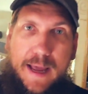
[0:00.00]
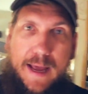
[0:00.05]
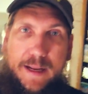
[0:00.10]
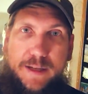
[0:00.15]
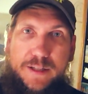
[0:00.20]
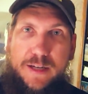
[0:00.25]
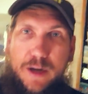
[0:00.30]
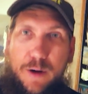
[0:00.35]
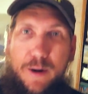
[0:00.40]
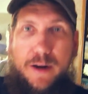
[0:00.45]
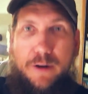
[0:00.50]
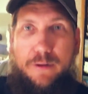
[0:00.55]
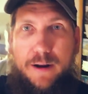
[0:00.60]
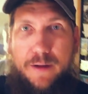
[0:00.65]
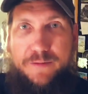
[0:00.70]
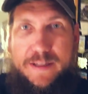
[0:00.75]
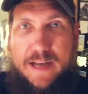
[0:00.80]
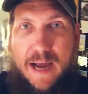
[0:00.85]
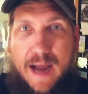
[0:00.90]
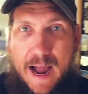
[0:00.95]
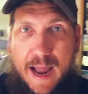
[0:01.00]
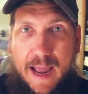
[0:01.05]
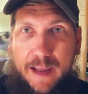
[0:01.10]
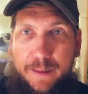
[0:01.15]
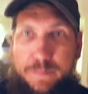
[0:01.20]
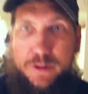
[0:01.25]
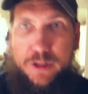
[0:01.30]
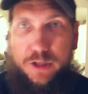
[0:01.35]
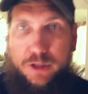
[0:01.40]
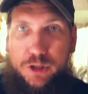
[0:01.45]
And so I don't have
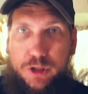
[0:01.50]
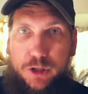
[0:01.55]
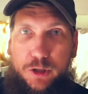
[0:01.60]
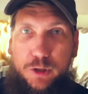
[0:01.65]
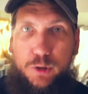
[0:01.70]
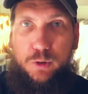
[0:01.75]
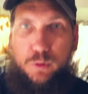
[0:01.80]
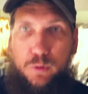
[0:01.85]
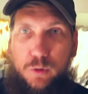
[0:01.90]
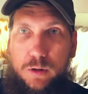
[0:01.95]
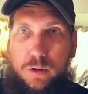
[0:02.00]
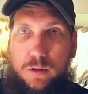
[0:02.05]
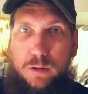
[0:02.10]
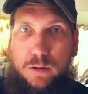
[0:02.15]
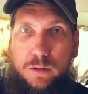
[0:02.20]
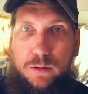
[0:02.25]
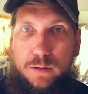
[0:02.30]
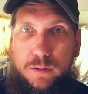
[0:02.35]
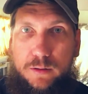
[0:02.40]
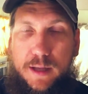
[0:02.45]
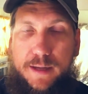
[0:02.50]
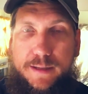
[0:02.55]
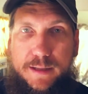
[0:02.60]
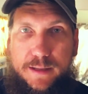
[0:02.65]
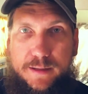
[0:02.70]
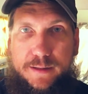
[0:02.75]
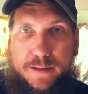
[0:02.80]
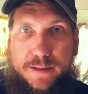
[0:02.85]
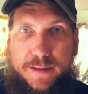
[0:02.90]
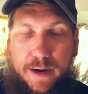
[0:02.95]
time to do... That
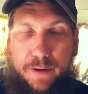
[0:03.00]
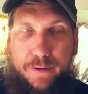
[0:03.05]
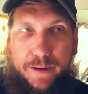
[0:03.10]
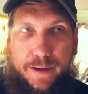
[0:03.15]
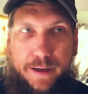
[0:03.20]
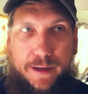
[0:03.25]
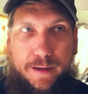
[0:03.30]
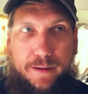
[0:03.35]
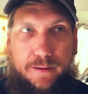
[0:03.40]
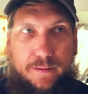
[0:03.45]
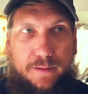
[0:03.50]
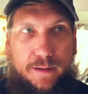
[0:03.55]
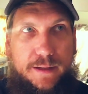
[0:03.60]
doesn't sound good.